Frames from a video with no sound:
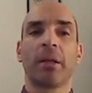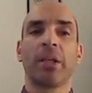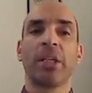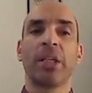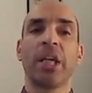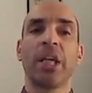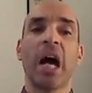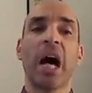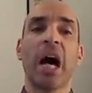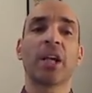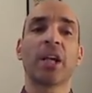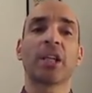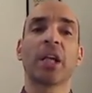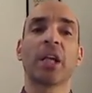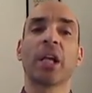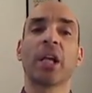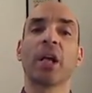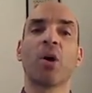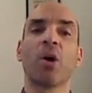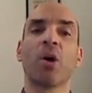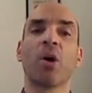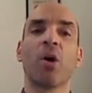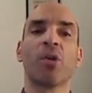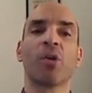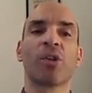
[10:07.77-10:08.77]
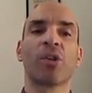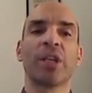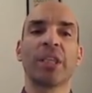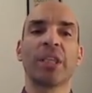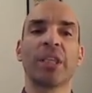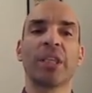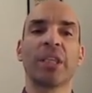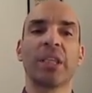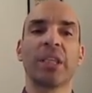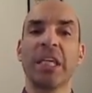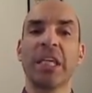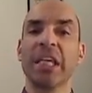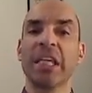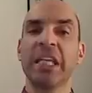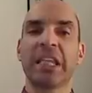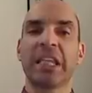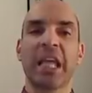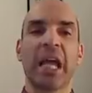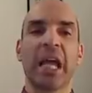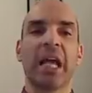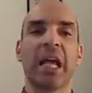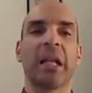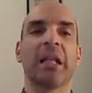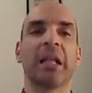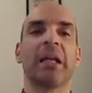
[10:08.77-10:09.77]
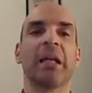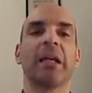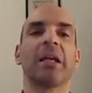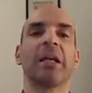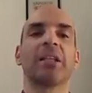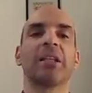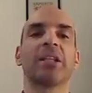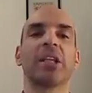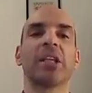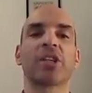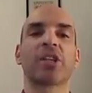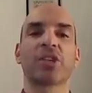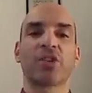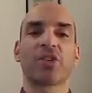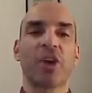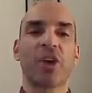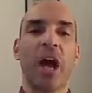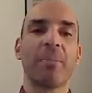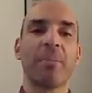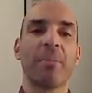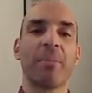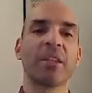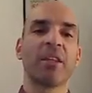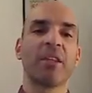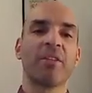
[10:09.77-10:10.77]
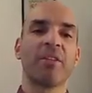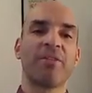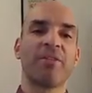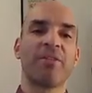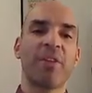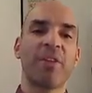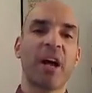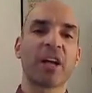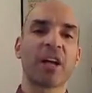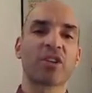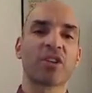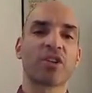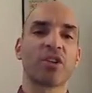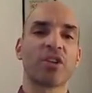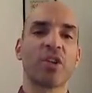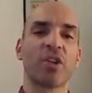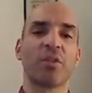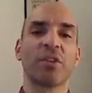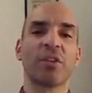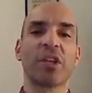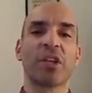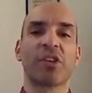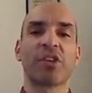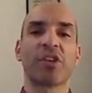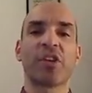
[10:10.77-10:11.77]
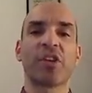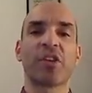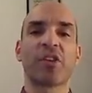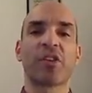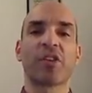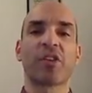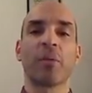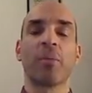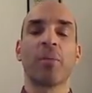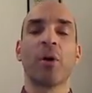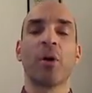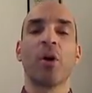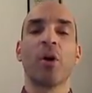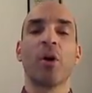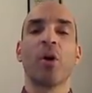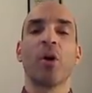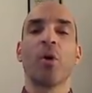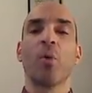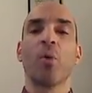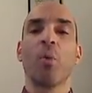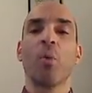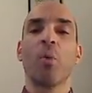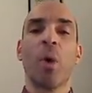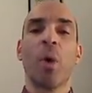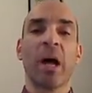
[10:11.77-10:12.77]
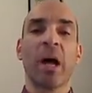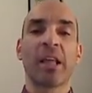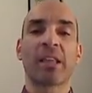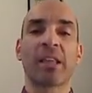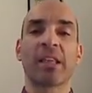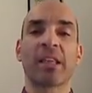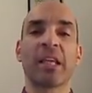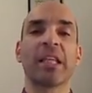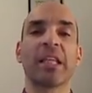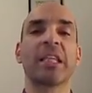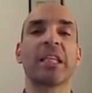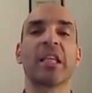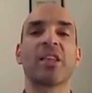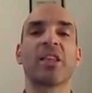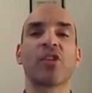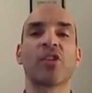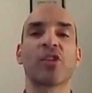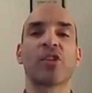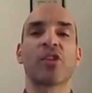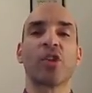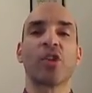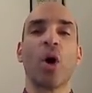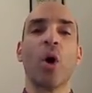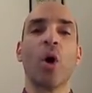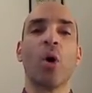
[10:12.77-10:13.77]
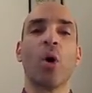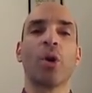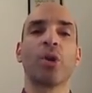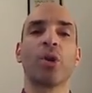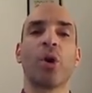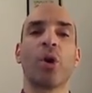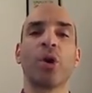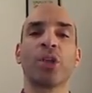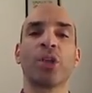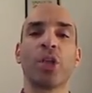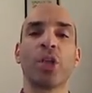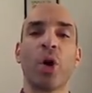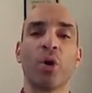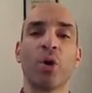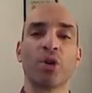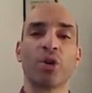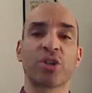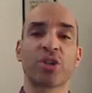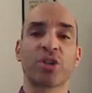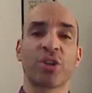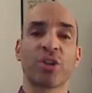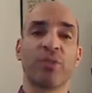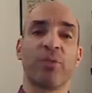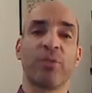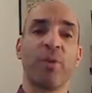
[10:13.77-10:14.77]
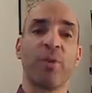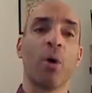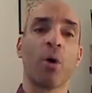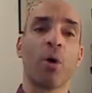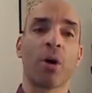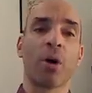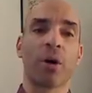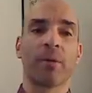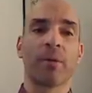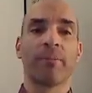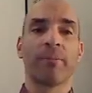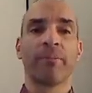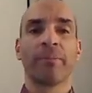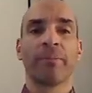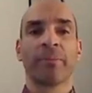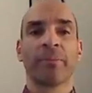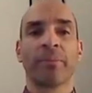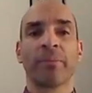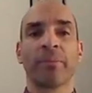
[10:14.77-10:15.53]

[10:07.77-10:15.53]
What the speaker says: The article goes in detail describing the function of the system once it is installed on the ocean floor.